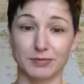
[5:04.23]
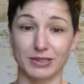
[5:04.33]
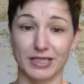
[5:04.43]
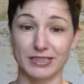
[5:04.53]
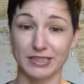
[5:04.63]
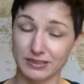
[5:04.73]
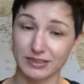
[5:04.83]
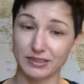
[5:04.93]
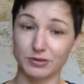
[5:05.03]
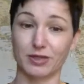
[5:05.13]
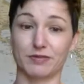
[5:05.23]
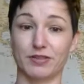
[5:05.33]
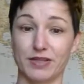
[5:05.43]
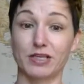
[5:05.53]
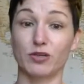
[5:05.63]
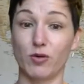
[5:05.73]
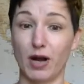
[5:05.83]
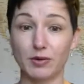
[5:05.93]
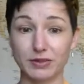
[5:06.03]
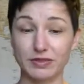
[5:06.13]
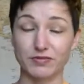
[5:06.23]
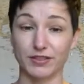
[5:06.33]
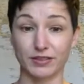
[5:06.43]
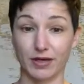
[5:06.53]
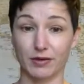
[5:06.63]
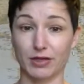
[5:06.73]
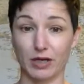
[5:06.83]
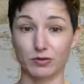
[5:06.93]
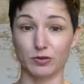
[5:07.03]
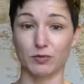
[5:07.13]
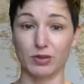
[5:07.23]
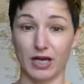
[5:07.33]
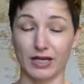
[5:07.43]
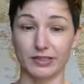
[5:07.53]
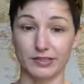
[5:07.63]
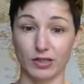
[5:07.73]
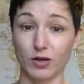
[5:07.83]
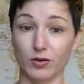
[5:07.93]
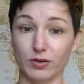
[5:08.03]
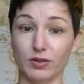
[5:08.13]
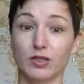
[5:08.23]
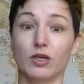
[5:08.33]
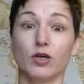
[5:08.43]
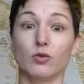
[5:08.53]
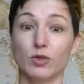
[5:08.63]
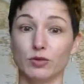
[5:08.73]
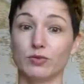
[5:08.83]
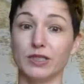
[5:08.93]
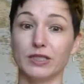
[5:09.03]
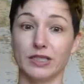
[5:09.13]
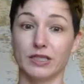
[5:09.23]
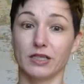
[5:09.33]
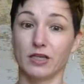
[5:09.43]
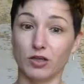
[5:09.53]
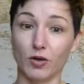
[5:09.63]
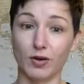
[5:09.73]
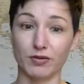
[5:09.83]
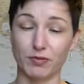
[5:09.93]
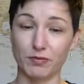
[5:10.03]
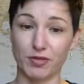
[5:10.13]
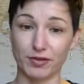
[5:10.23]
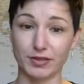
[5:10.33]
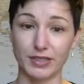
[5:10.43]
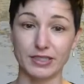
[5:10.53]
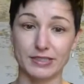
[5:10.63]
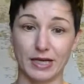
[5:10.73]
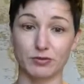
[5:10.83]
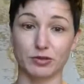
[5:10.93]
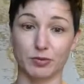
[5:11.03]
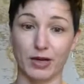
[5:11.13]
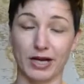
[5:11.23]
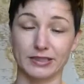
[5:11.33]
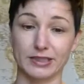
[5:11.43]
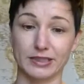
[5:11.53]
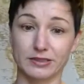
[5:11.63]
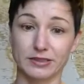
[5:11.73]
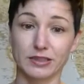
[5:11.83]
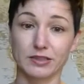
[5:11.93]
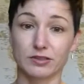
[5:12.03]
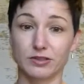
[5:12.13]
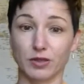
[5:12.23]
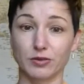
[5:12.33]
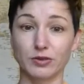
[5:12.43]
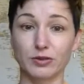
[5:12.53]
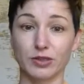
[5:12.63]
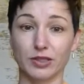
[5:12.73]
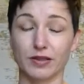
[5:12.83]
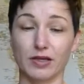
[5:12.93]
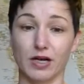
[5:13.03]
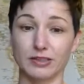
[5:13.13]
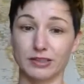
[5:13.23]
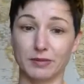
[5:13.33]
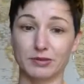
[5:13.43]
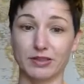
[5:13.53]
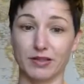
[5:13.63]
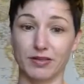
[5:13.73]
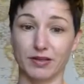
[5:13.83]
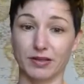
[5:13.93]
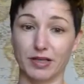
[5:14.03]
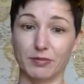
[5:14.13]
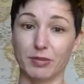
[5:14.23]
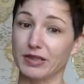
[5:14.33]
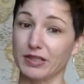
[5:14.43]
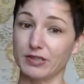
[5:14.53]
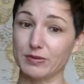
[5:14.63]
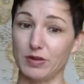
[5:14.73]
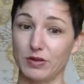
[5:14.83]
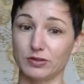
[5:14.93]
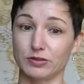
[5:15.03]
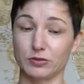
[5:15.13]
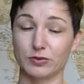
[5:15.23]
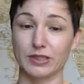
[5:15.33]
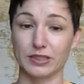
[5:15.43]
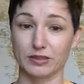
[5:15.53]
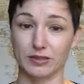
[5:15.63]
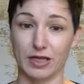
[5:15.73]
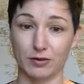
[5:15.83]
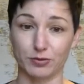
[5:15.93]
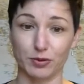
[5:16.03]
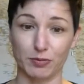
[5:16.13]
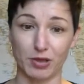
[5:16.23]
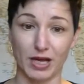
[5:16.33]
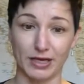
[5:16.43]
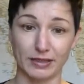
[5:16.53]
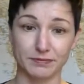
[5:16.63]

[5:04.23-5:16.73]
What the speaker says: and ideas that you have to then go out and figure out how to apply on your own. We're really going from theory down to practice. So you learn the concepts in the theory, but then you also really learn how to apply it.